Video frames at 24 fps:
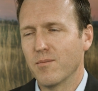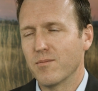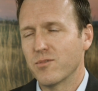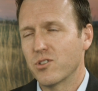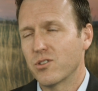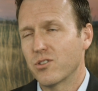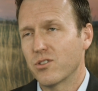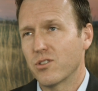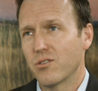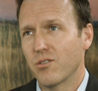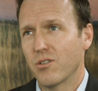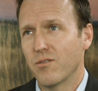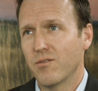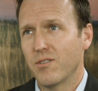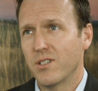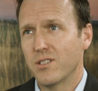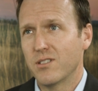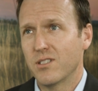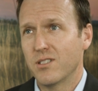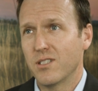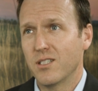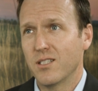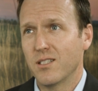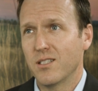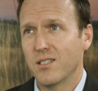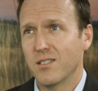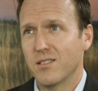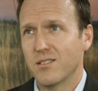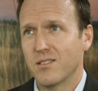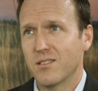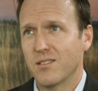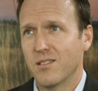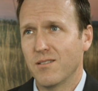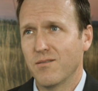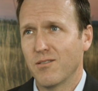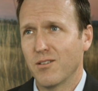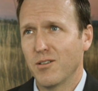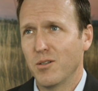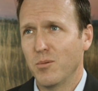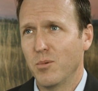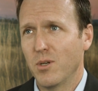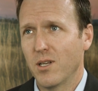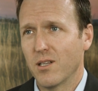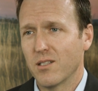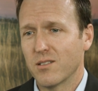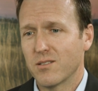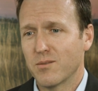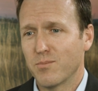services, the very
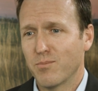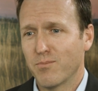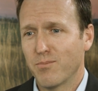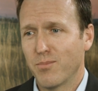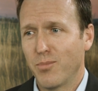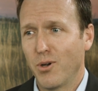best